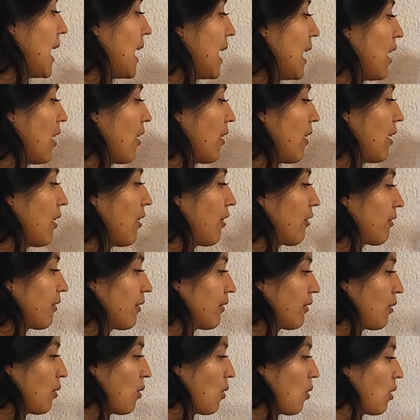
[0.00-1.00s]
in
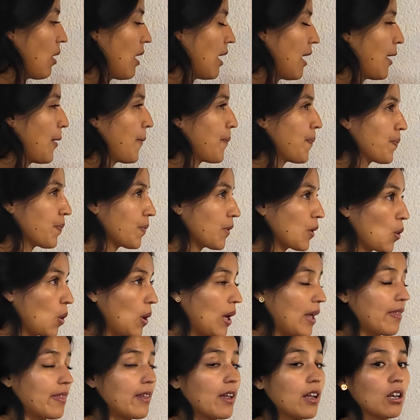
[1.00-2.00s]

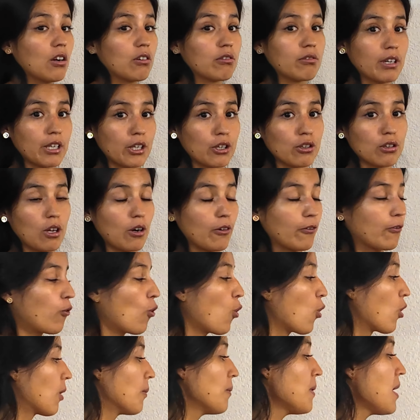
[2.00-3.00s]
the irregular
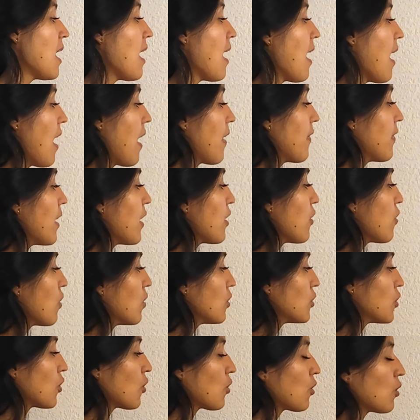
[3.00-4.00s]
form, and then
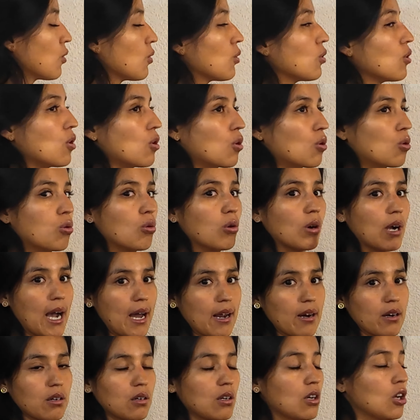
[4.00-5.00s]
you just use
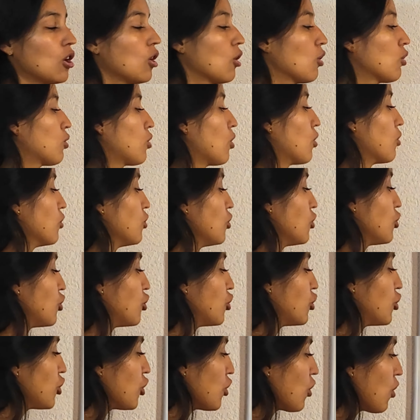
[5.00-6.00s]
jugar. So,
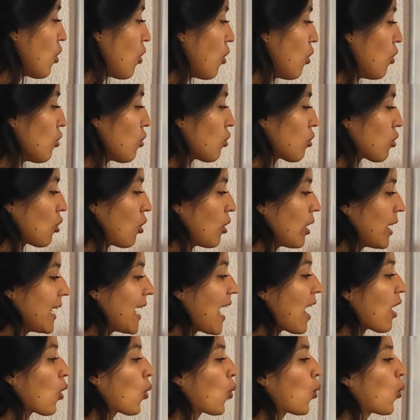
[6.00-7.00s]
yo
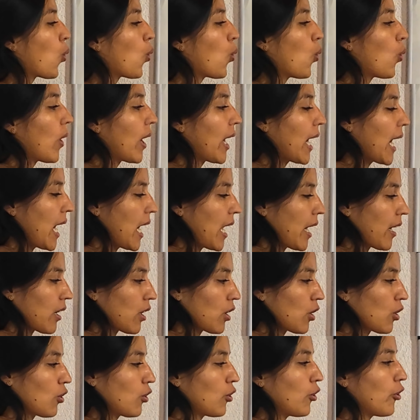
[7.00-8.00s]
solía
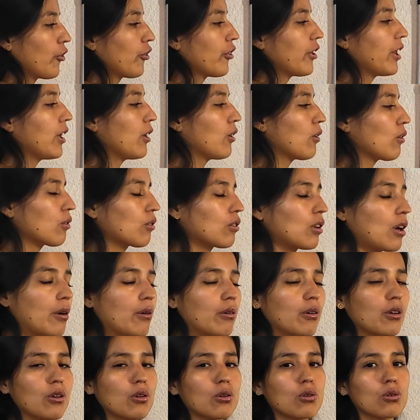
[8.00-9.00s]
jugar con
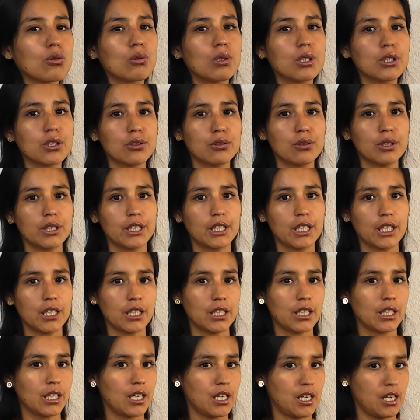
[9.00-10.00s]
dinosaurios cuando era
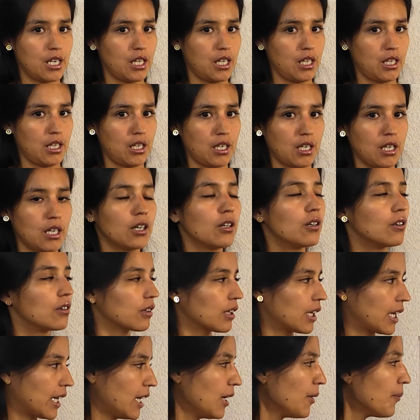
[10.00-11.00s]
niña,
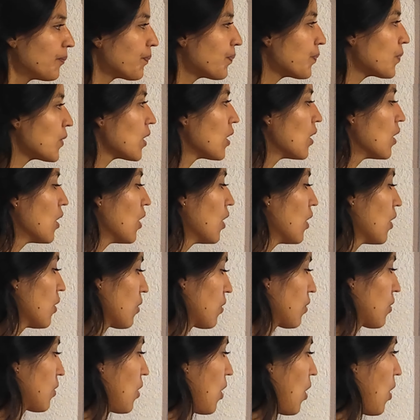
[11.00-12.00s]
okay?
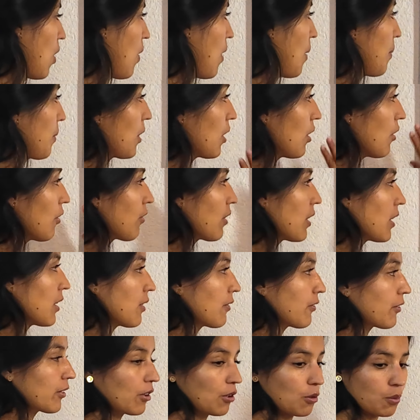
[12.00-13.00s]
So, I'm going to erase
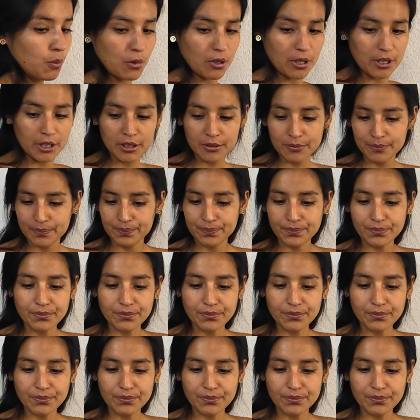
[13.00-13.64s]
the first part.